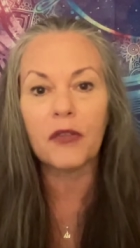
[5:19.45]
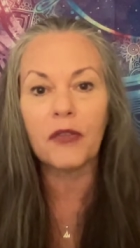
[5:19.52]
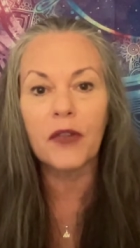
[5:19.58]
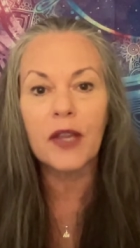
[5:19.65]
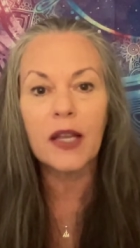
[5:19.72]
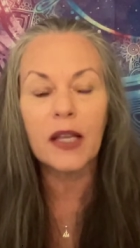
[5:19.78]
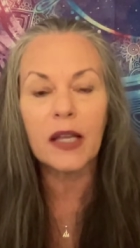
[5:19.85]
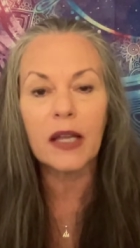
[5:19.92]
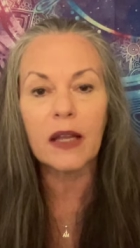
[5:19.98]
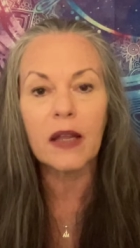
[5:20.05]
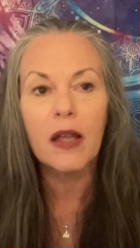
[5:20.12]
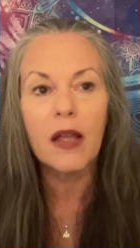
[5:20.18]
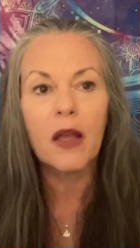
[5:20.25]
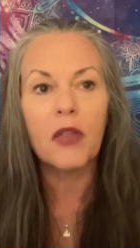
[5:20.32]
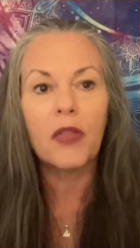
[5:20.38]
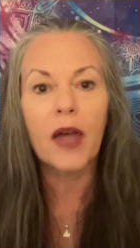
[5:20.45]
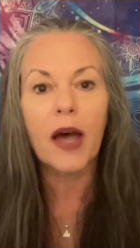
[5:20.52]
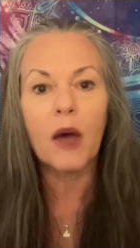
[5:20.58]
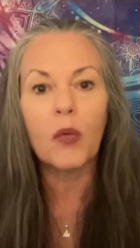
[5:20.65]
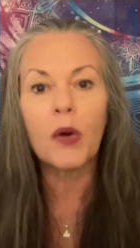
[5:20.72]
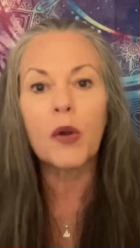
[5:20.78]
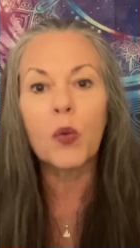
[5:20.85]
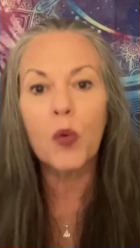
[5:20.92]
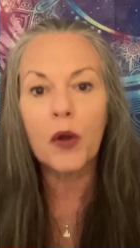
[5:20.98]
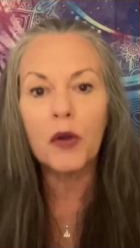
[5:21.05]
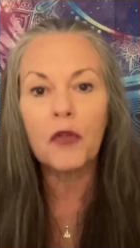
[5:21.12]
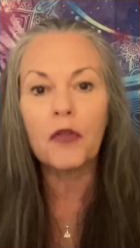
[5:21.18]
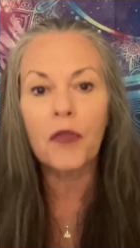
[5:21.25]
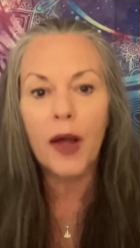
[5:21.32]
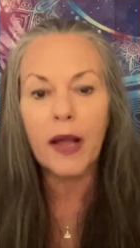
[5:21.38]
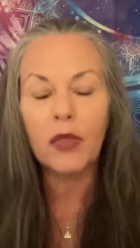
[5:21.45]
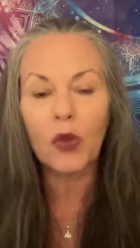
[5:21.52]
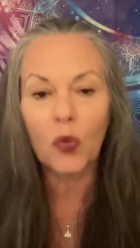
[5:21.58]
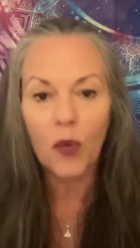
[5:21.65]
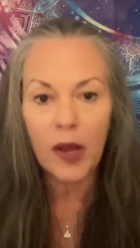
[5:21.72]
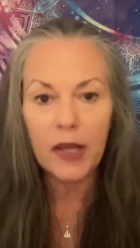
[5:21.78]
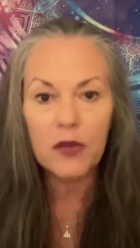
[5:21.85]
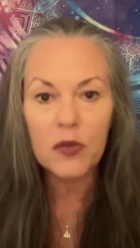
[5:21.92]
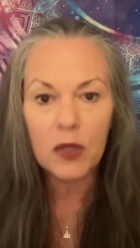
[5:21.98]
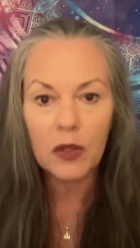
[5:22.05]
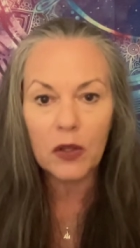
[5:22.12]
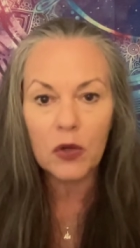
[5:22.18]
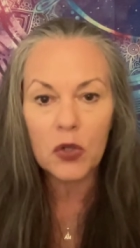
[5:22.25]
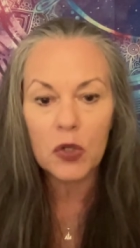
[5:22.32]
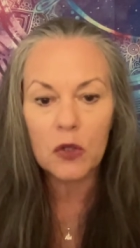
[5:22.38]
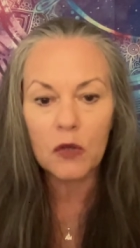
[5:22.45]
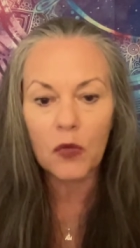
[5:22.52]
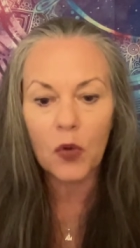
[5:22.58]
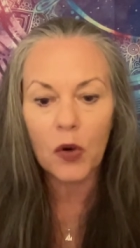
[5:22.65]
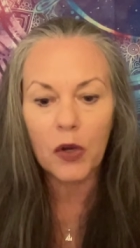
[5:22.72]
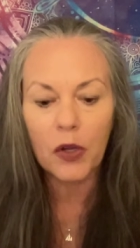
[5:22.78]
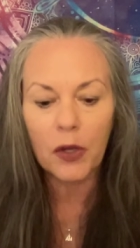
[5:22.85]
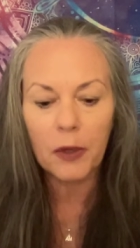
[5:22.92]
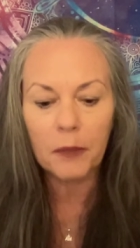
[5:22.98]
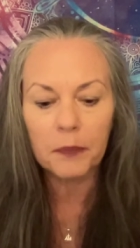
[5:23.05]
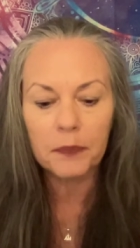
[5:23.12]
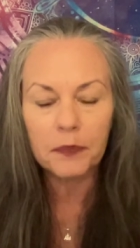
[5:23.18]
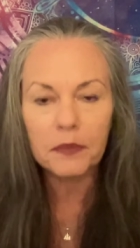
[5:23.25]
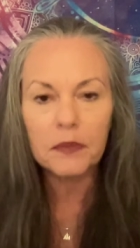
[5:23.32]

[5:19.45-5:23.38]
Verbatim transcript: feeling that we're going to find the right solutions for you.